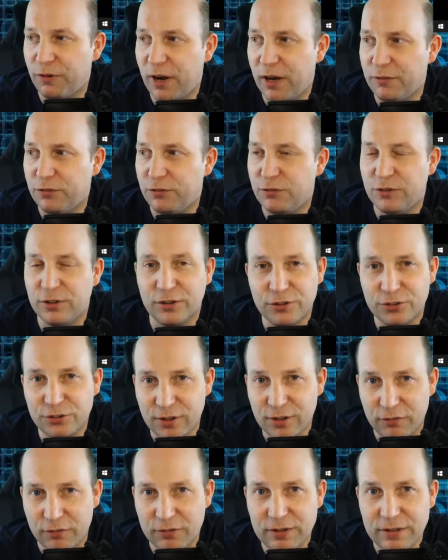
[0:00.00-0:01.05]
six,
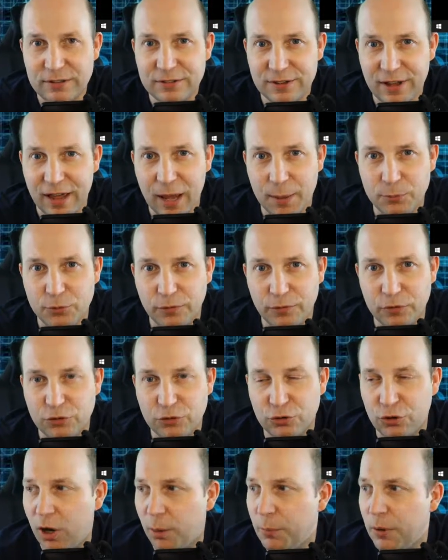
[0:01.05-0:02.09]
seven tabs at the
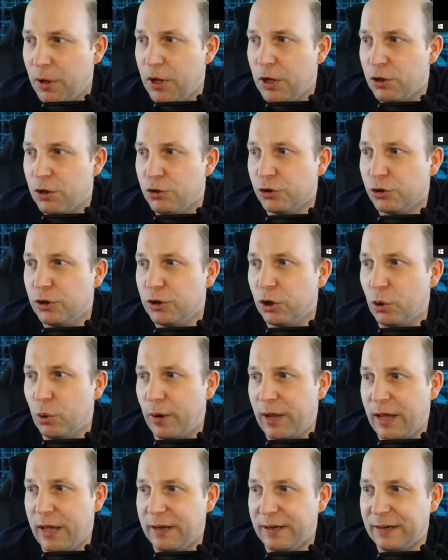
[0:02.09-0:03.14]
top. You're going to go
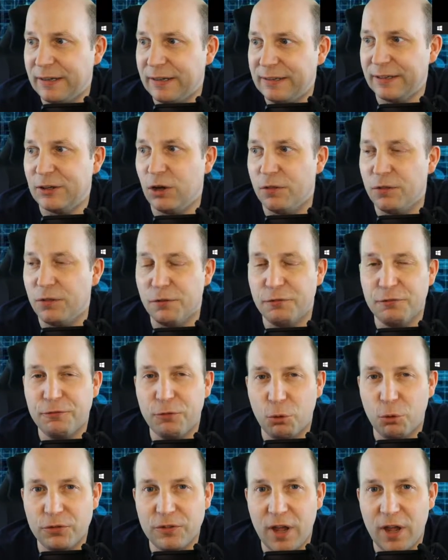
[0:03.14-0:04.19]
ahead and click on the
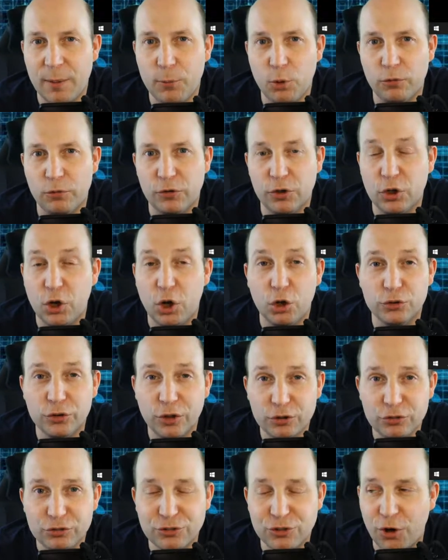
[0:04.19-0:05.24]
fourth tab over called
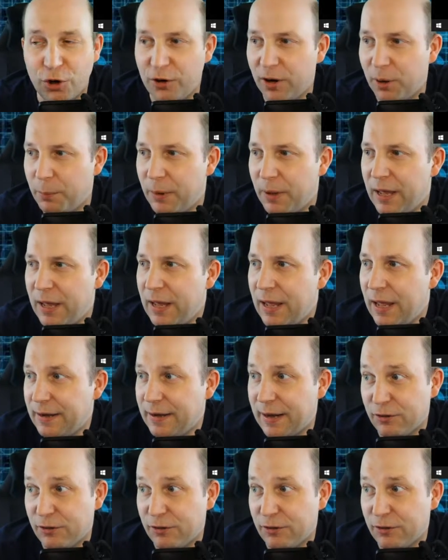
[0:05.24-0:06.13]
Startup. And as you